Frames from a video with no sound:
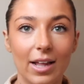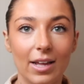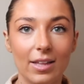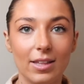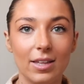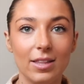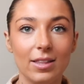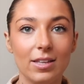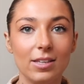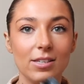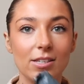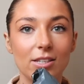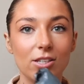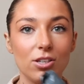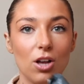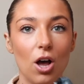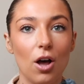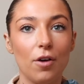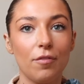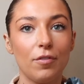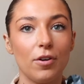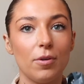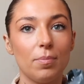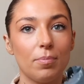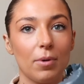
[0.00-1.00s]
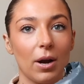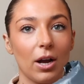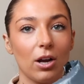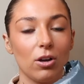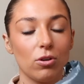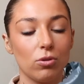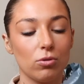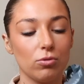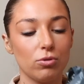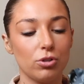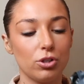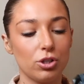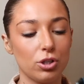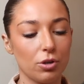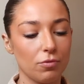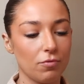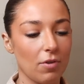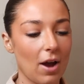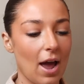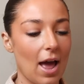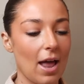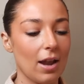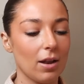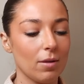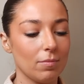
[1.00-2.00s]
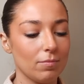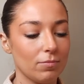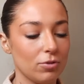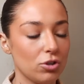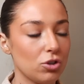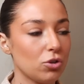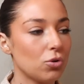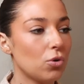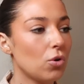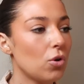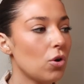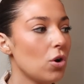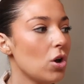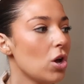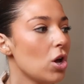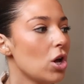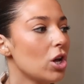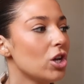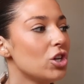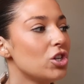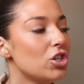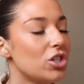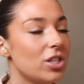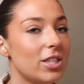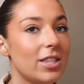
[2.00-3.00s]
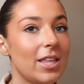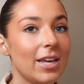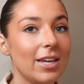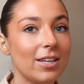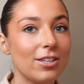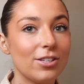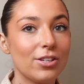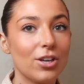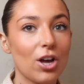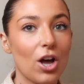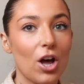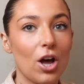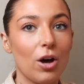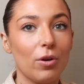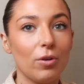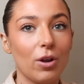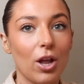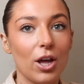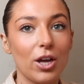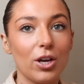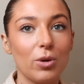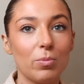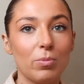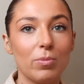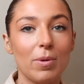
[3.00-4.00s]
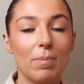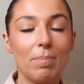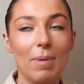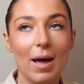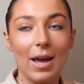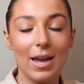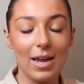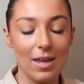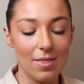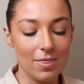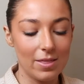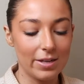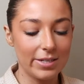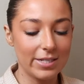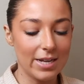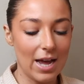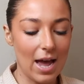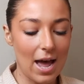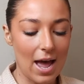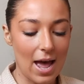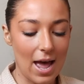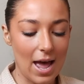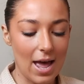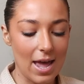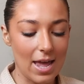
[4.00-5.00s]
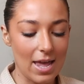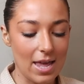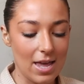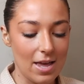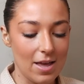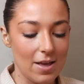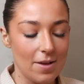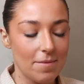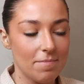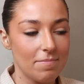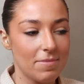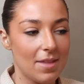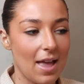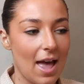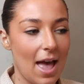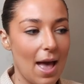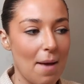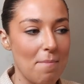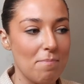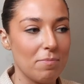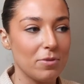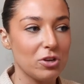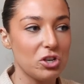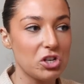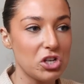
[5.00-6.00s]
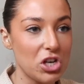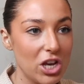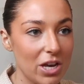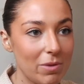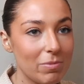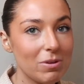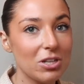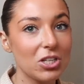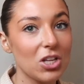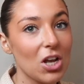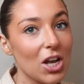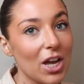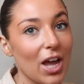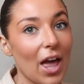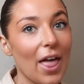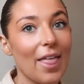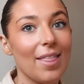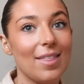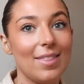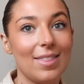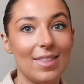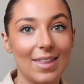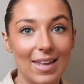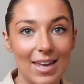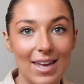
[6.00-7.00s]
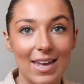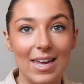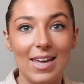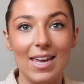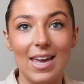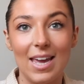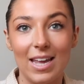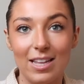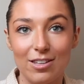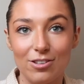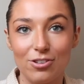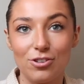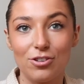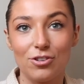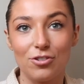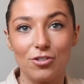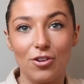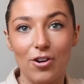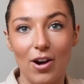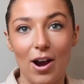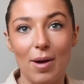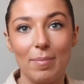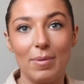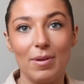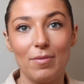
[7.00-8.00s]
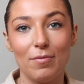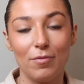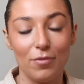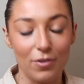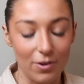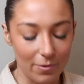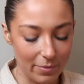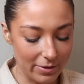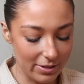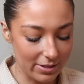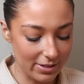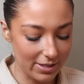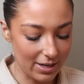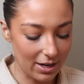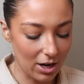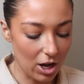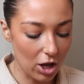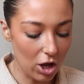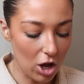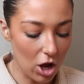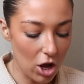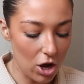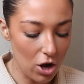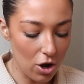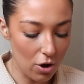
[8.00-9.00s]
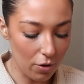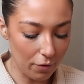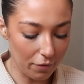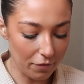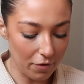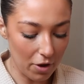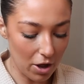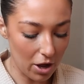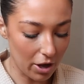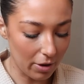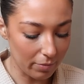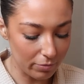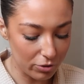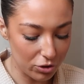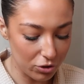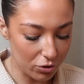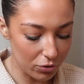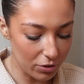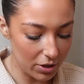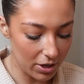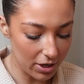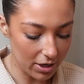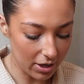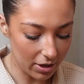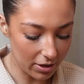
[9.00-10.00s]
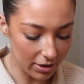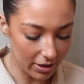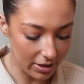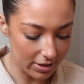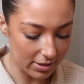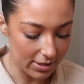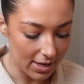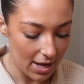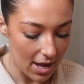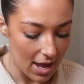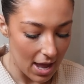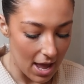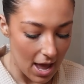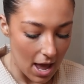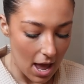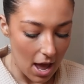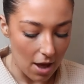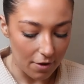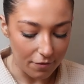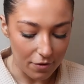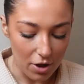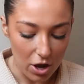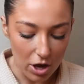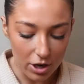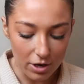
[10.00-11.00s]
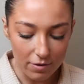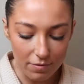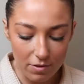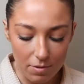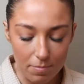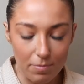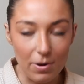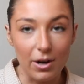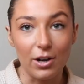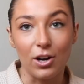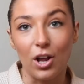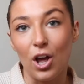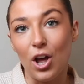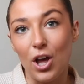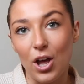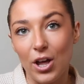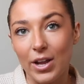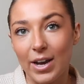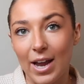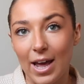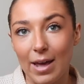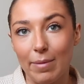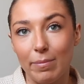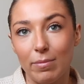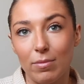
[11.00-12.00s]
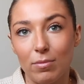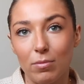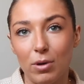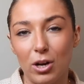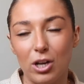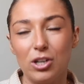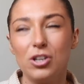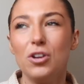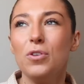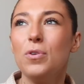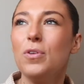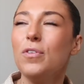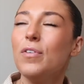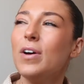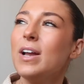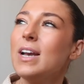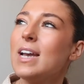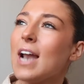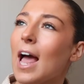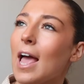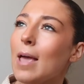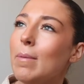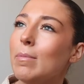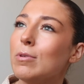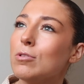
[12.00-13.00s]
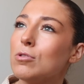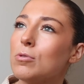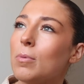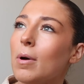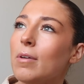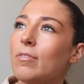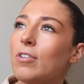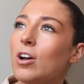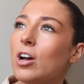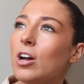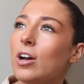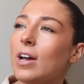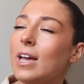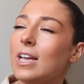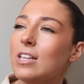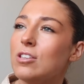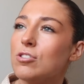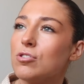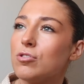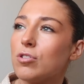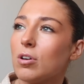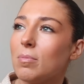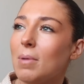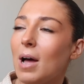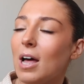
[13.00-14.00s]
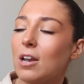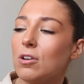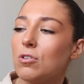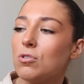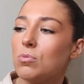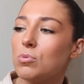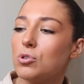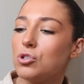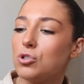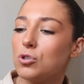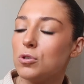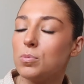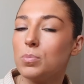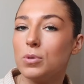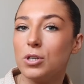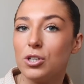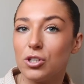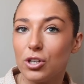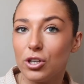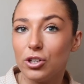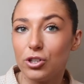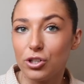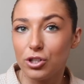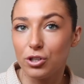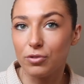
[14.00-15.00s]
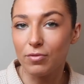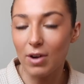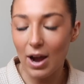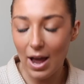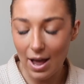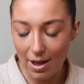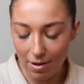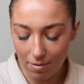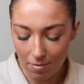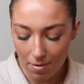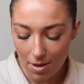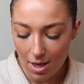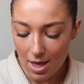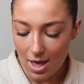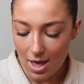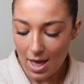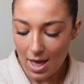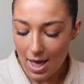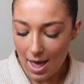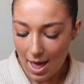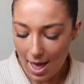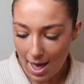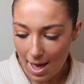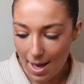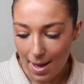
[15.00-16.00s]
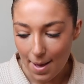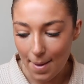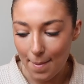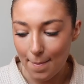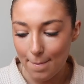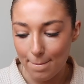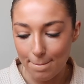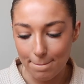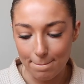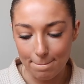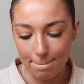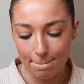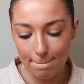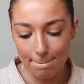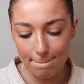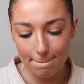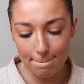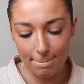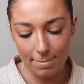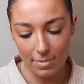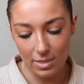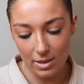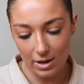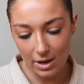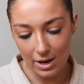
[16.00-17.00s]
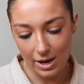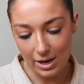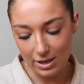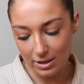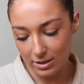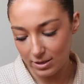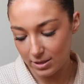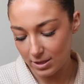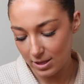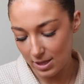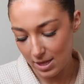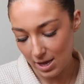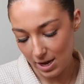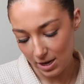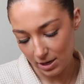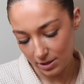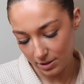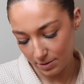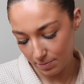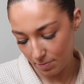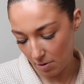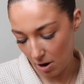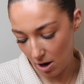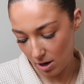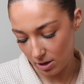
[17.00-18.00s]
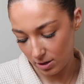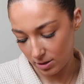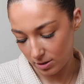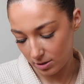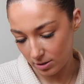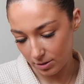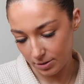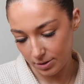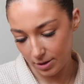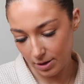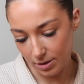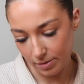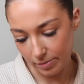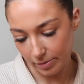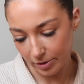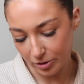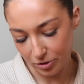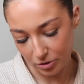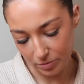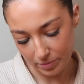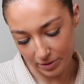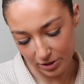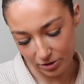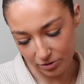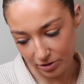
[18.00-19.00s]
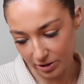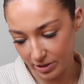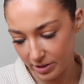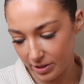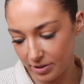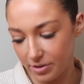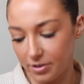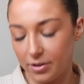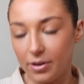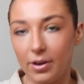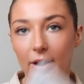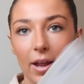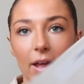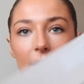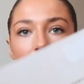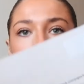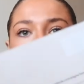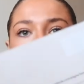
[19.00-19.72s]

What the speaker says: I think this is off a brand called Sorel. I'm sure this girl, like back in the day, she was like the Instagram influencer. Like, I love her. I'm sure you guys have heard of the brand. Like, her name, well, I don't know if her name is or whether her Instagram handle was just, but it's like Sorel. It's this brand. Make sure my address isn't on it.